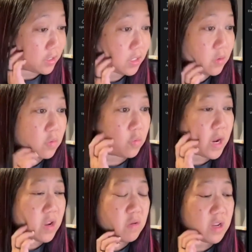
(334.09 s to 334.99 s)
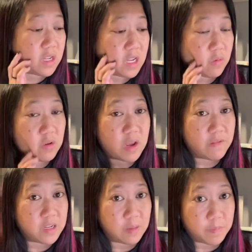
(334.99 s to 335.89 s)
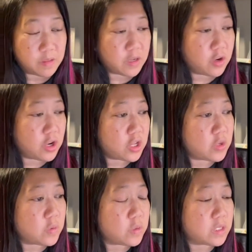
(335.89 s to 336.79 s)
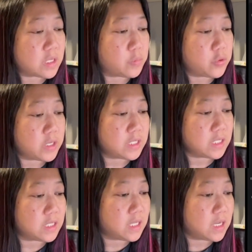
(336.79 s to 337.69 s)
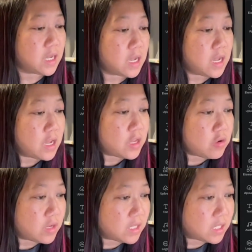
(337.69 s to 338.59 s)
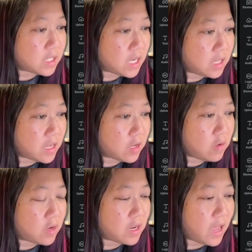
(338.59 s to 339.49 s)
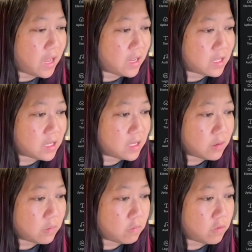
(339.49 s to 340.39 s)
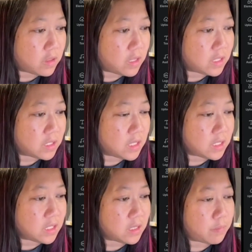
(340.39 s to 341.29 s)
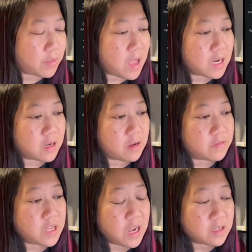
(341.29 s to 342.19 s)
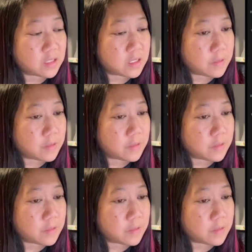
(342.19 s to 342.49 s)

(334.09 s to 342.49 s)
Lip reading: So when you get when you have a template that you're going to use that's pre-existing, you can see, like, you can edit what this is a block of text,